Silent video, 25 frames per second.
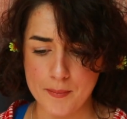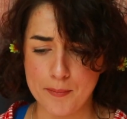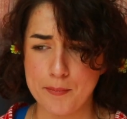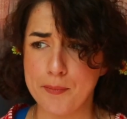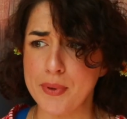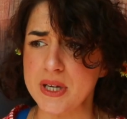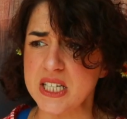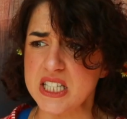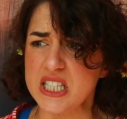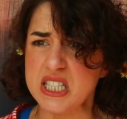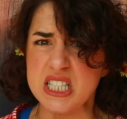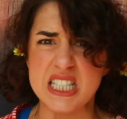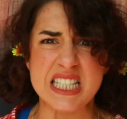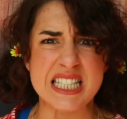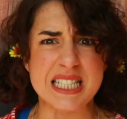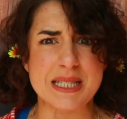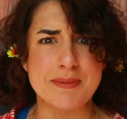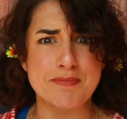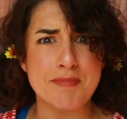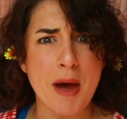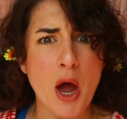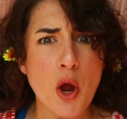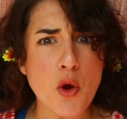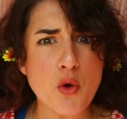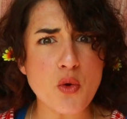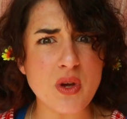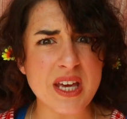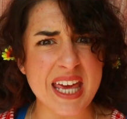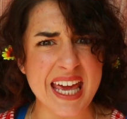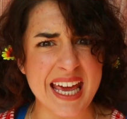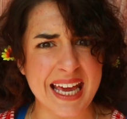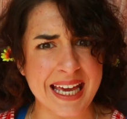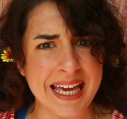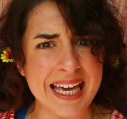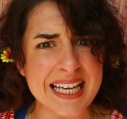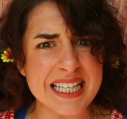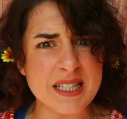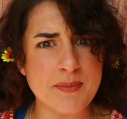But
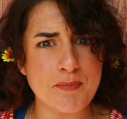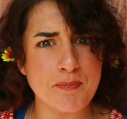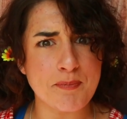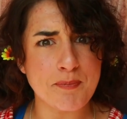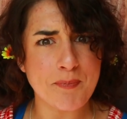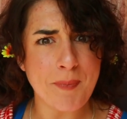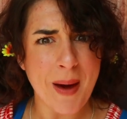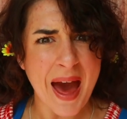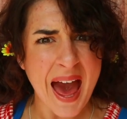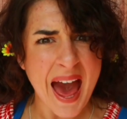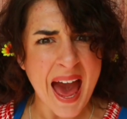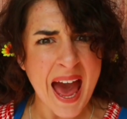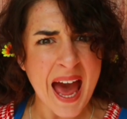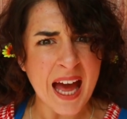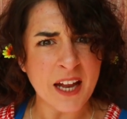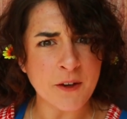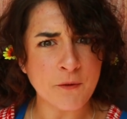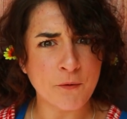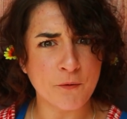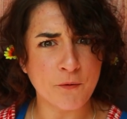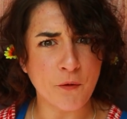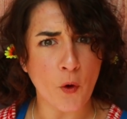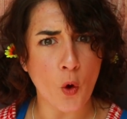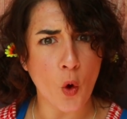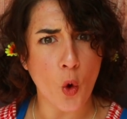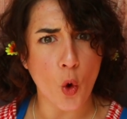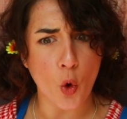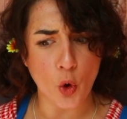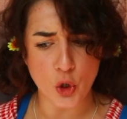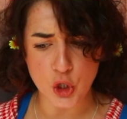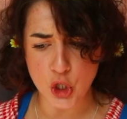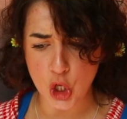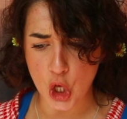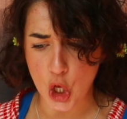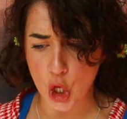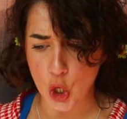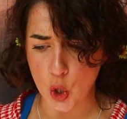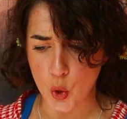smoking is bad for
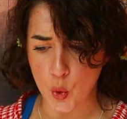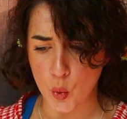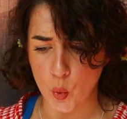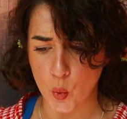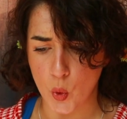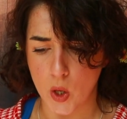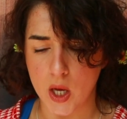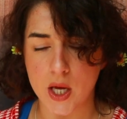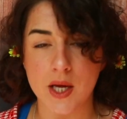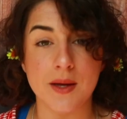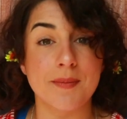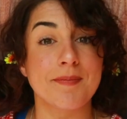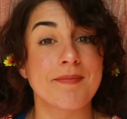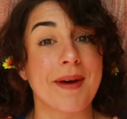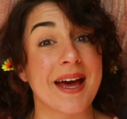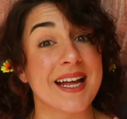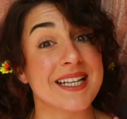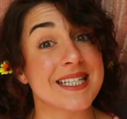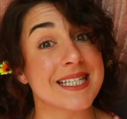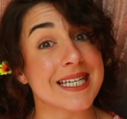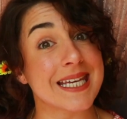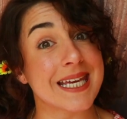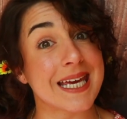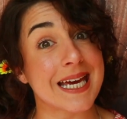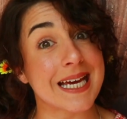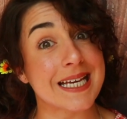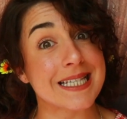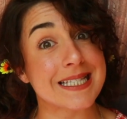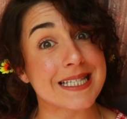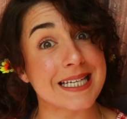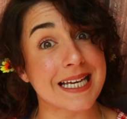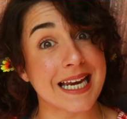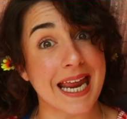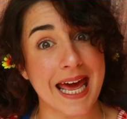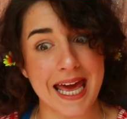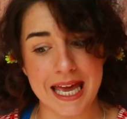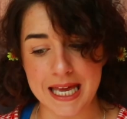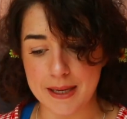you, Betty
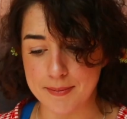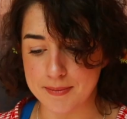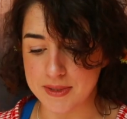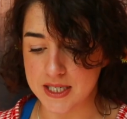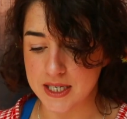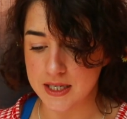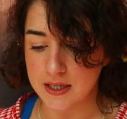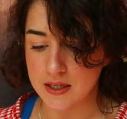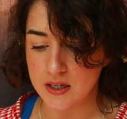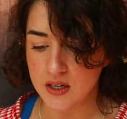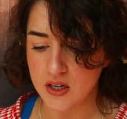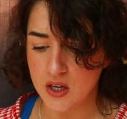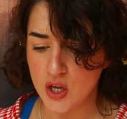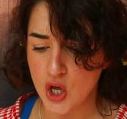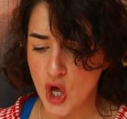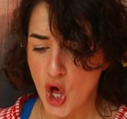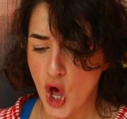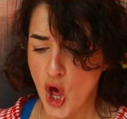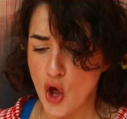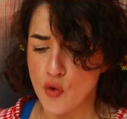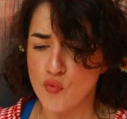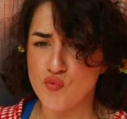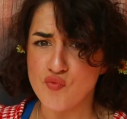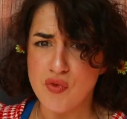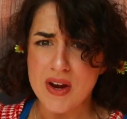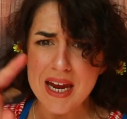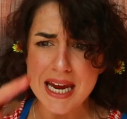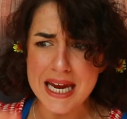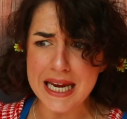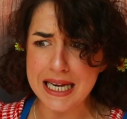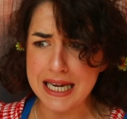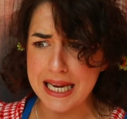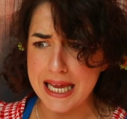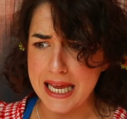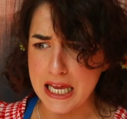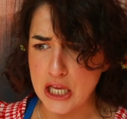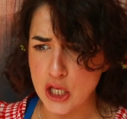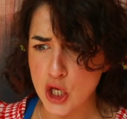exclaimed.
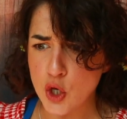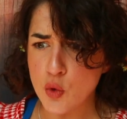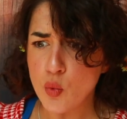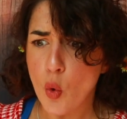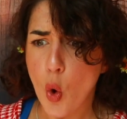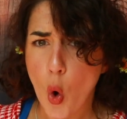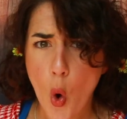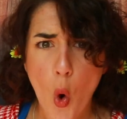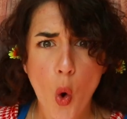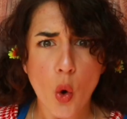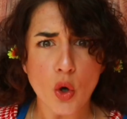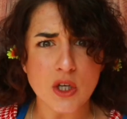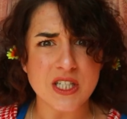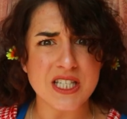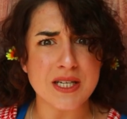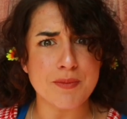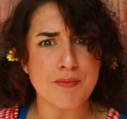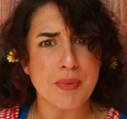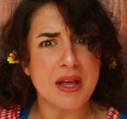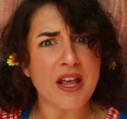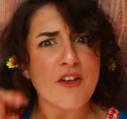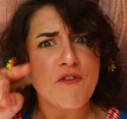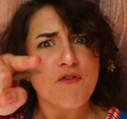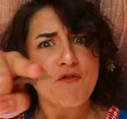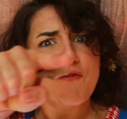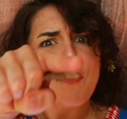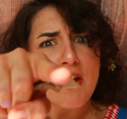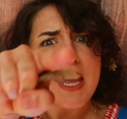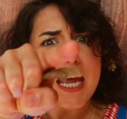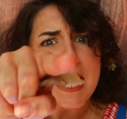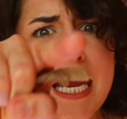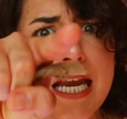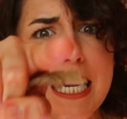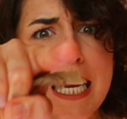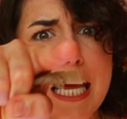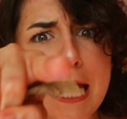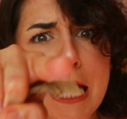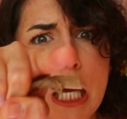Really, you ought to be
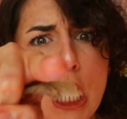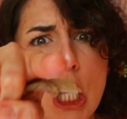feeling